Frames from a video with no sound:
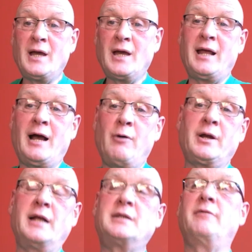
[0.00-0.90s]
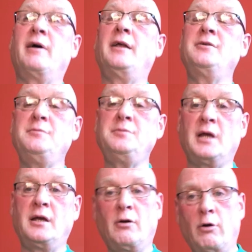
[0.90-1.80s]
And how can I turn around and
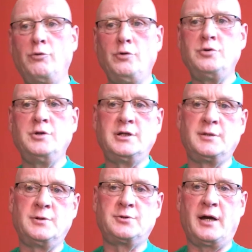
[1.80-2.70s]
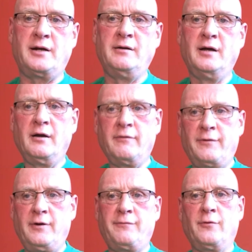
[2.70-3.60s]
say, "Oh, you need to be training
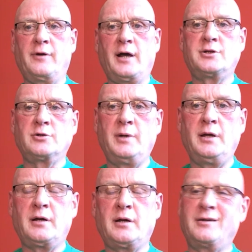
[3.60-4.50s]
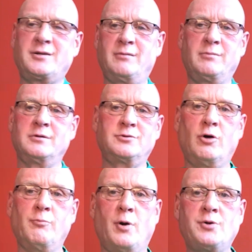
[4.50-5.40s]
3-4 nights a week?" And they're saying, "Well, there's
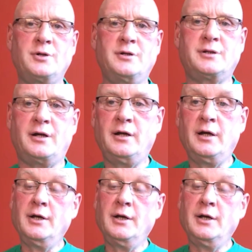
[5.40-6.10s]
no boxing, is there?"